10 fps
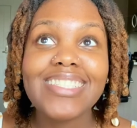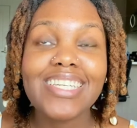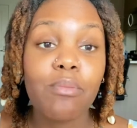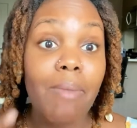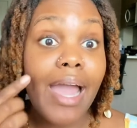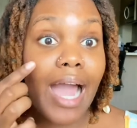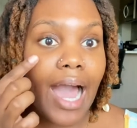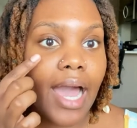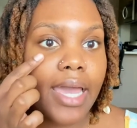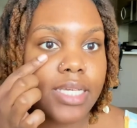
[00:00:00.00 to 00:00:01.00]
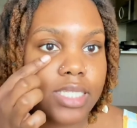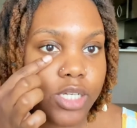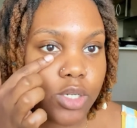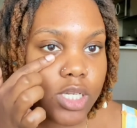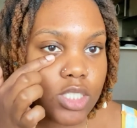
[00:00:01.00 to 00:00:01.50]
my eye is
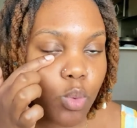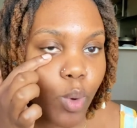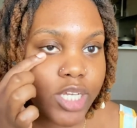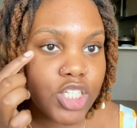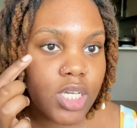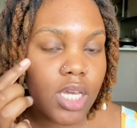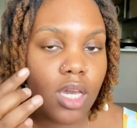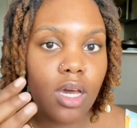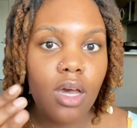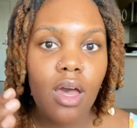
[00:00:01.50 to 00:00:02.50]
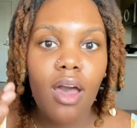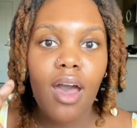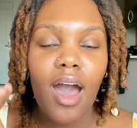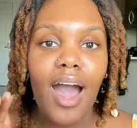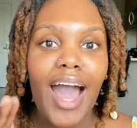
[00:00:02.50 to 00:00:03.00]
literally twitching.
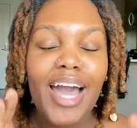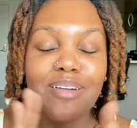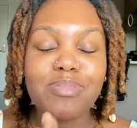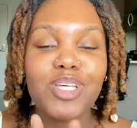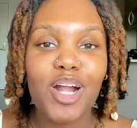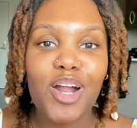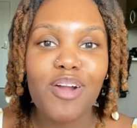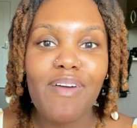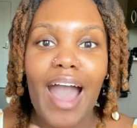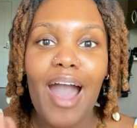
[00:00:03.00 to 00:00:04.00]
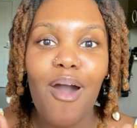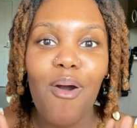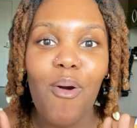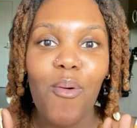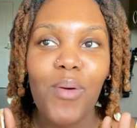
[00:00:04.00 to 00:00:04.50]
Observe
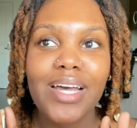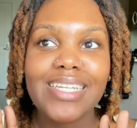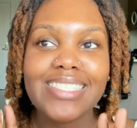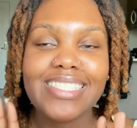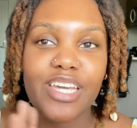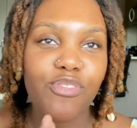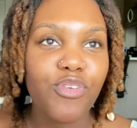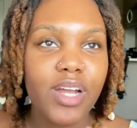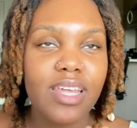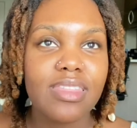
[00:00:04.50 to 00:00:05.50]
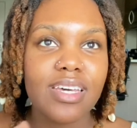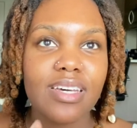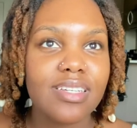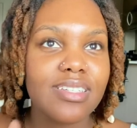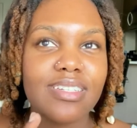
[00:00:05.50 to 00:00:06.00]
how different
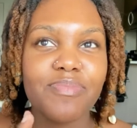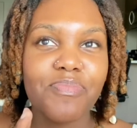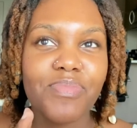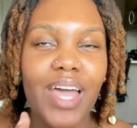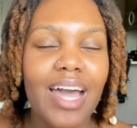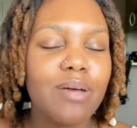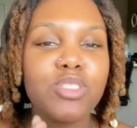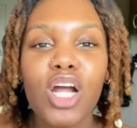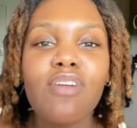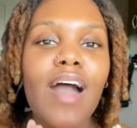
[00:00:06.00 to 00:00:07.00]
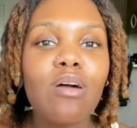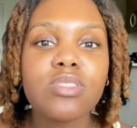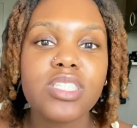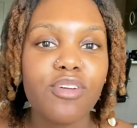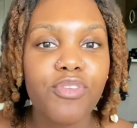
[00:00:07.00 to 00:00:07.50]

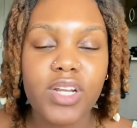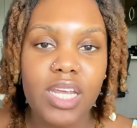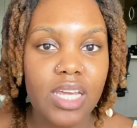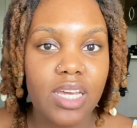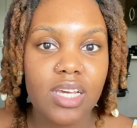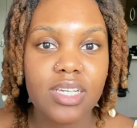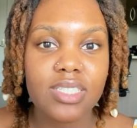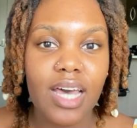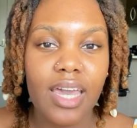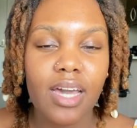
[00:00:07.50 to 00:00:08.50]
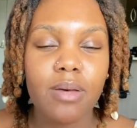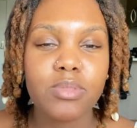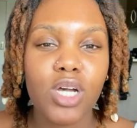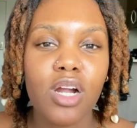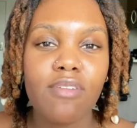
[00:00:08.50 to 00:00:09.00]
it is. Like,
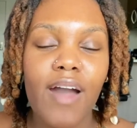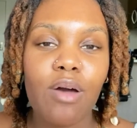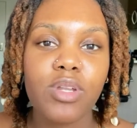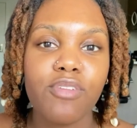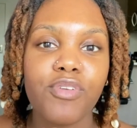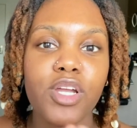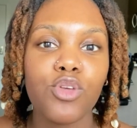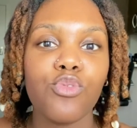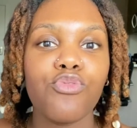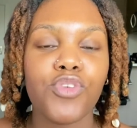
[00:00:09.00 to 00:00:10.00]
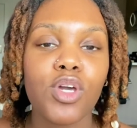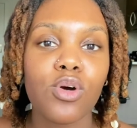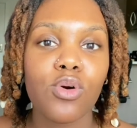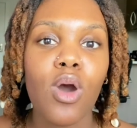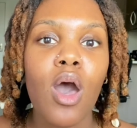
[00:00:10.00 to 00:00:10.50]
observe how different you feel